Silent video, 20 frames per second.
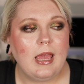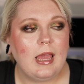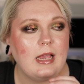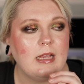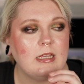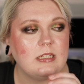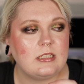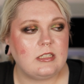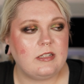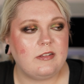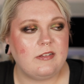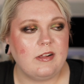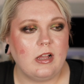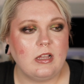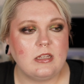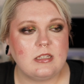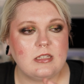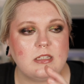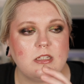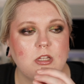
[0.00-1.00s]
is
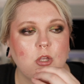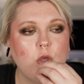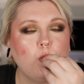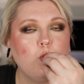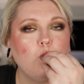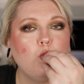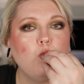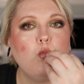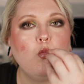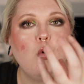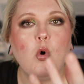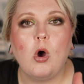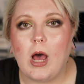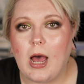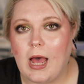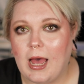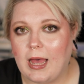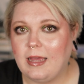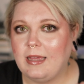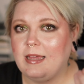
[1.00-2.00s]
just
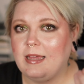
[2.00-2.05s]
mwah.